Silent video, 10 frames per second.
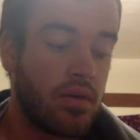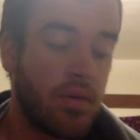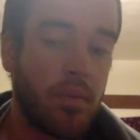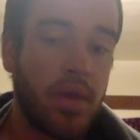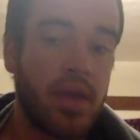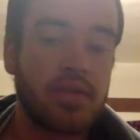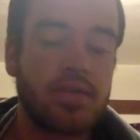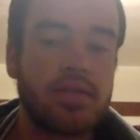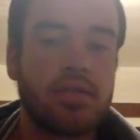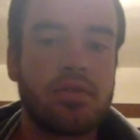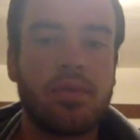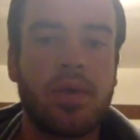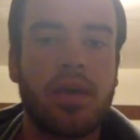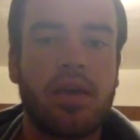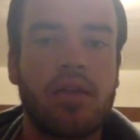bass to
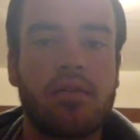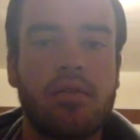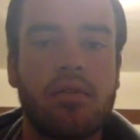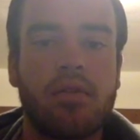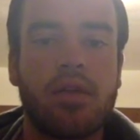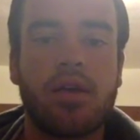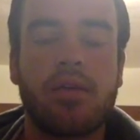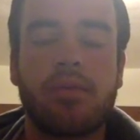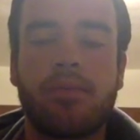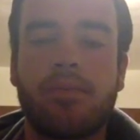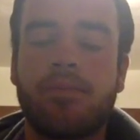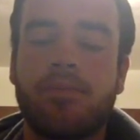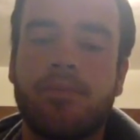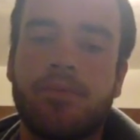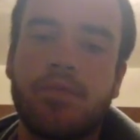make it
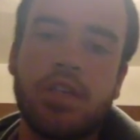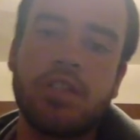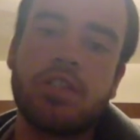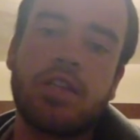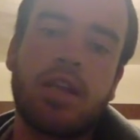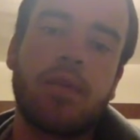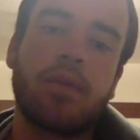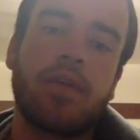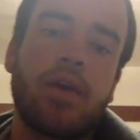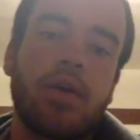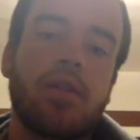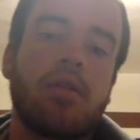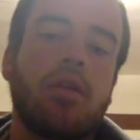change the dynamic of how it